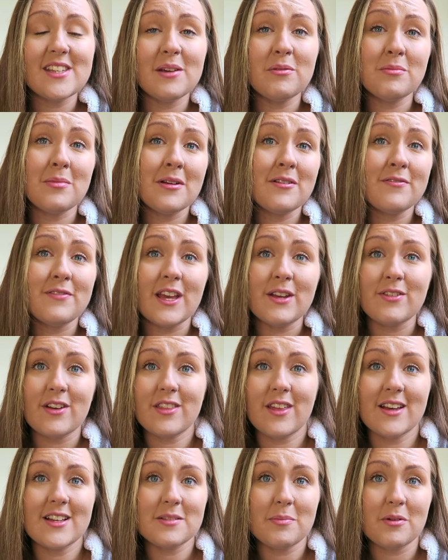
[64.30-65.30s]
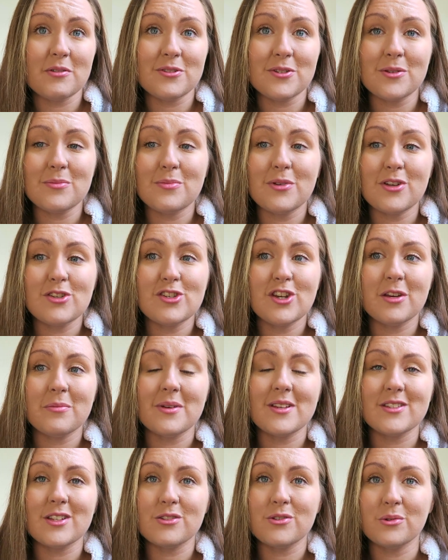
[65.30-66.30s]
say, one of my favourite things about doing BookTube
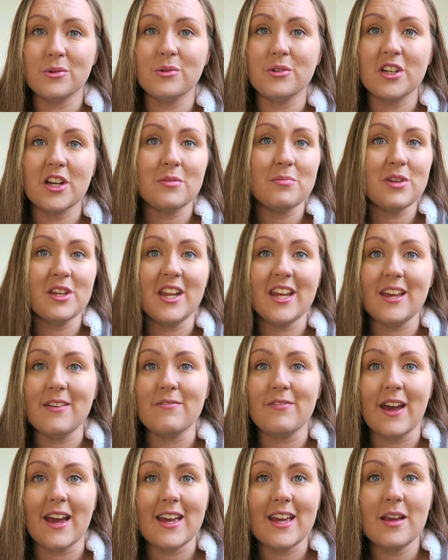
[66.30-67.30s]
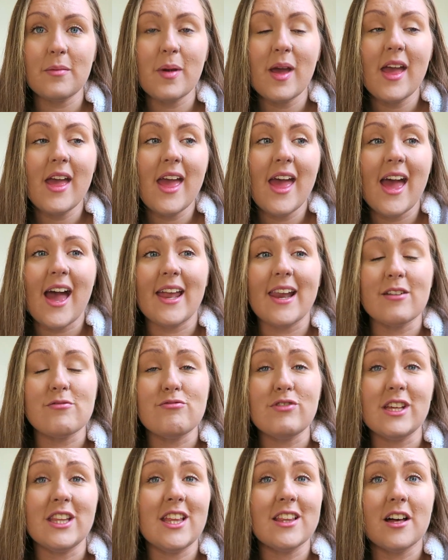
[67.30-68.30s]
is the total community vibe, and I
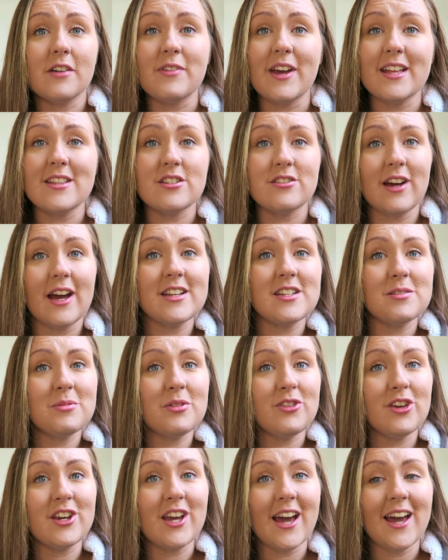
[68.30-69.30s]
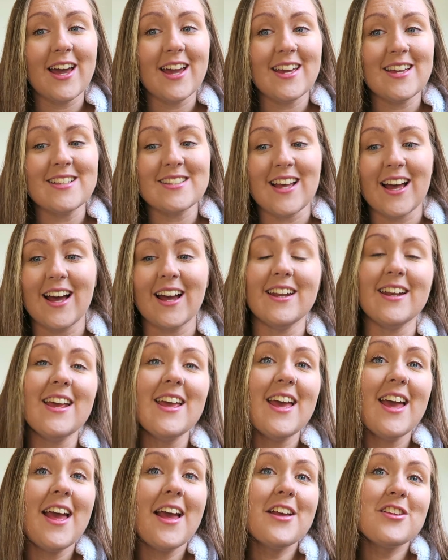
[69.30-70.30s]
really love interacting with you guys and
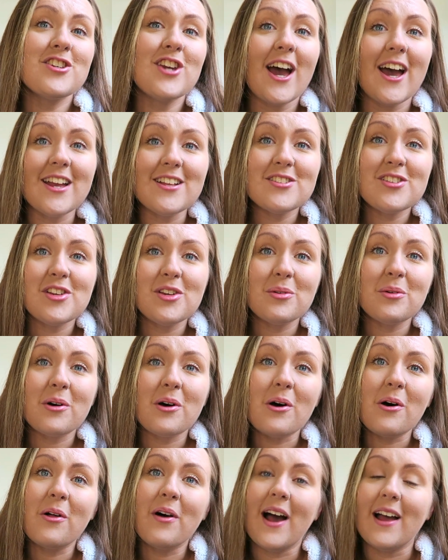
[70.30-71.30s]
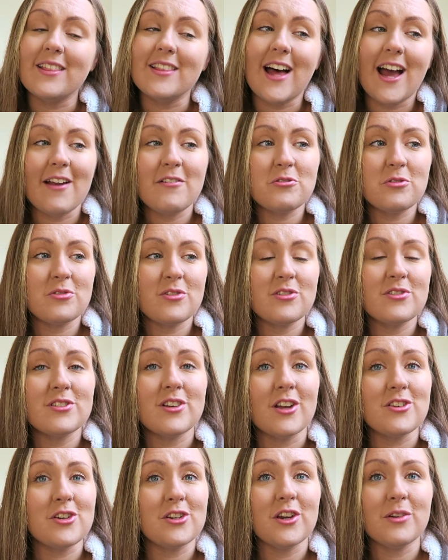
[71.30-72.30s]
chatting to you all, and live shows are
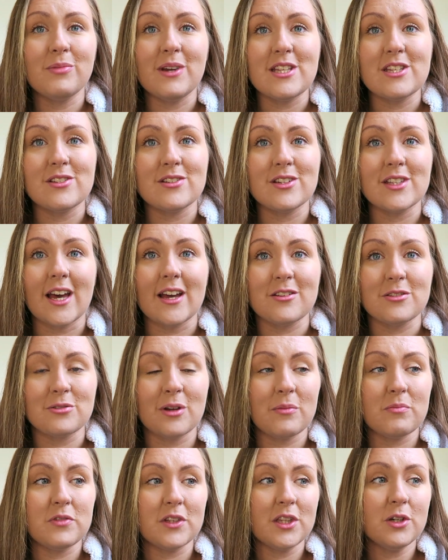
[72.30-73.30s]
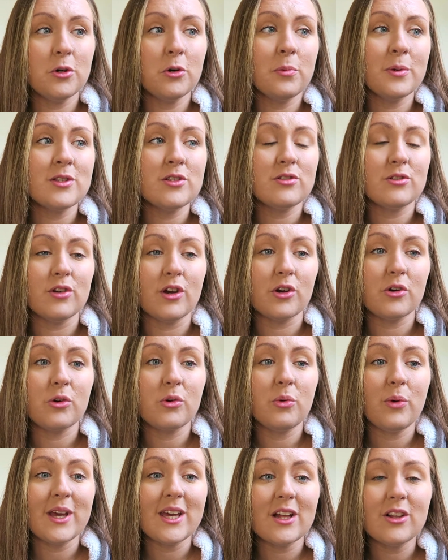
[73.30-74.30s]
such a good way to do that. So I'm really hoping to do
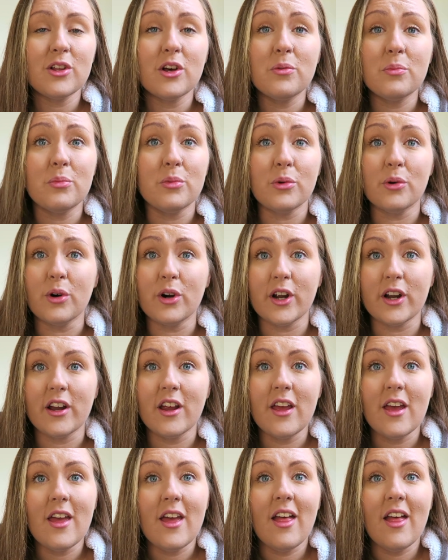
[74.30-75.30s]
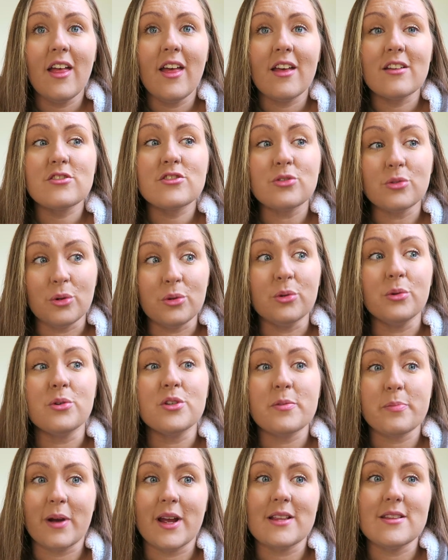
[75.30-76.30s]
quite a lot more solo
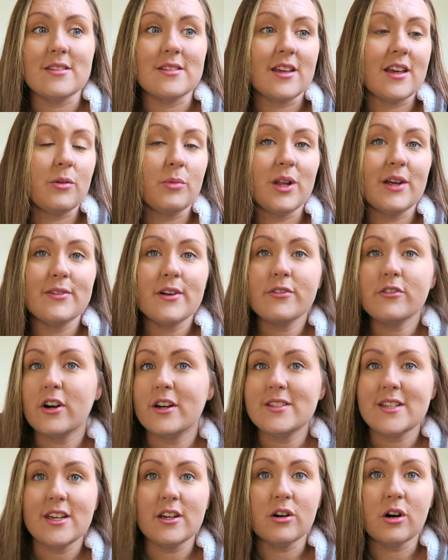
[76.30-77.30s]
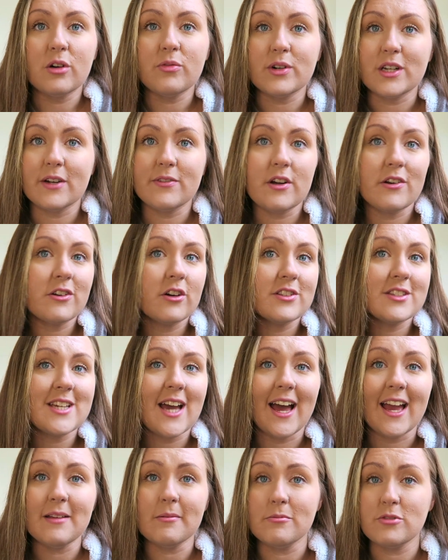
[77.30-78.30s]
sprints. Like whenever I've got a day off, whenever I've got
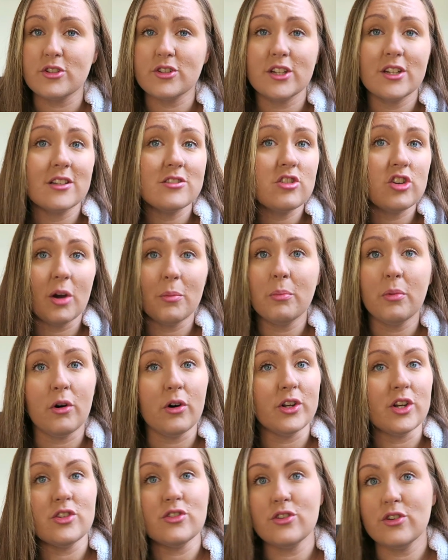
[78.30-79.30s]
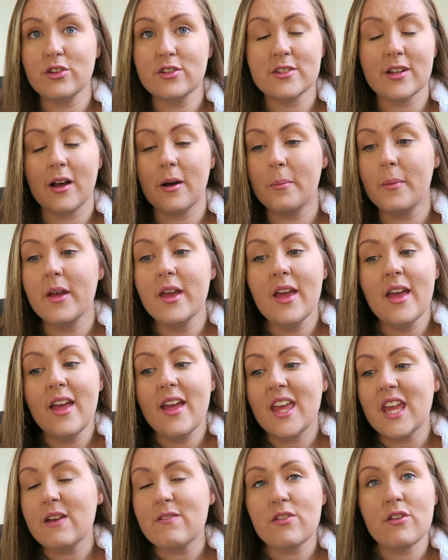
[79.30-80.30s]
time, I'm just going to jump on and do some,
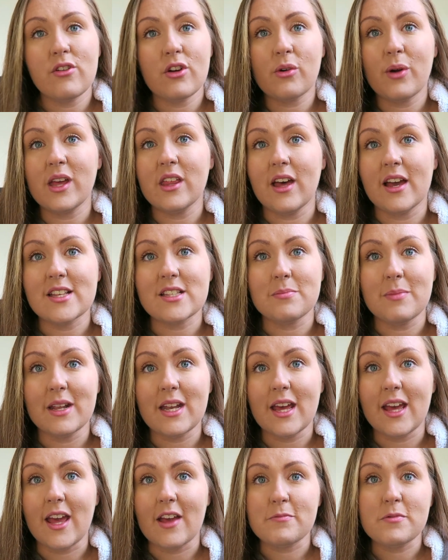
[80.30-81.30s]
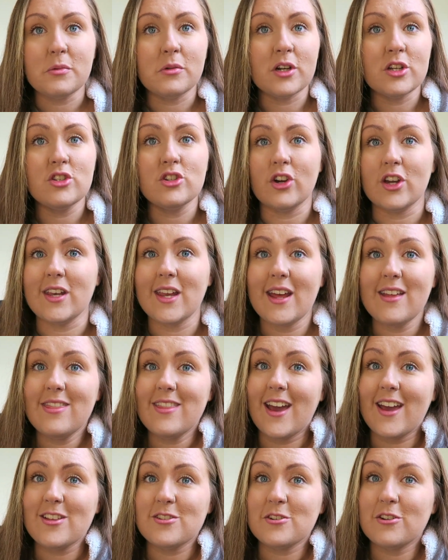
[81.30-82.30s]
even if they're quite last minute. If people can join in,
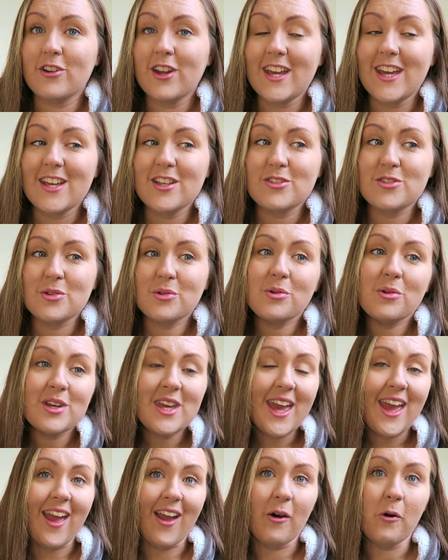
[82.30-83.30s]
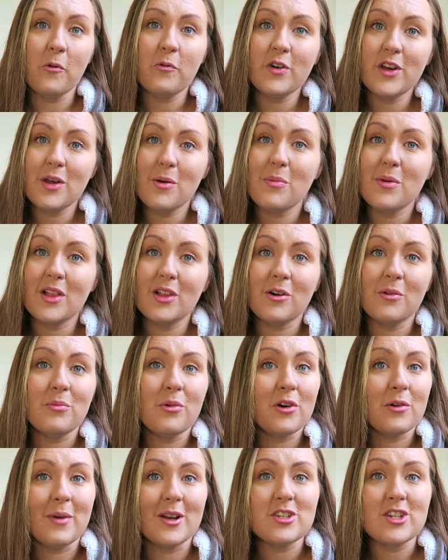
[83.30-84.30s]
that is great. So yeah, hopefully there'll be a lot
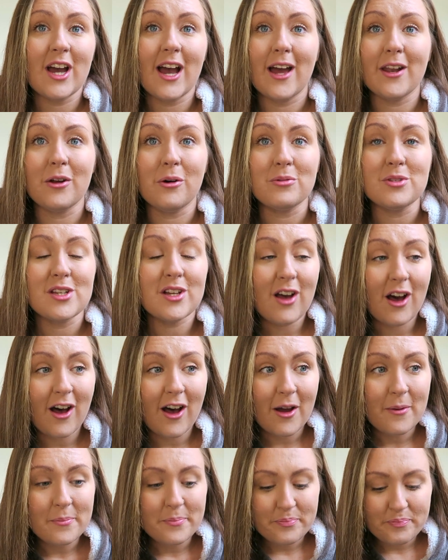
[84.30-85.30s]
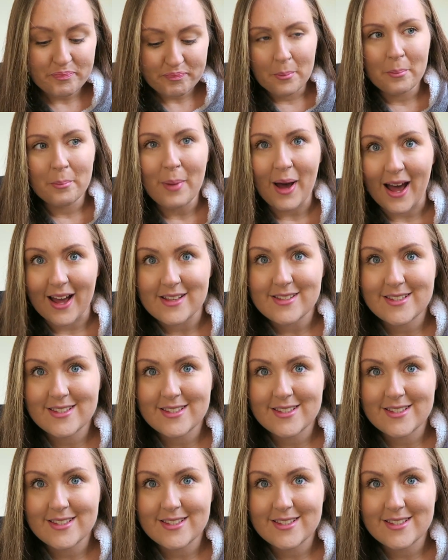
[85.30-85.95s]
more on my channel to come. But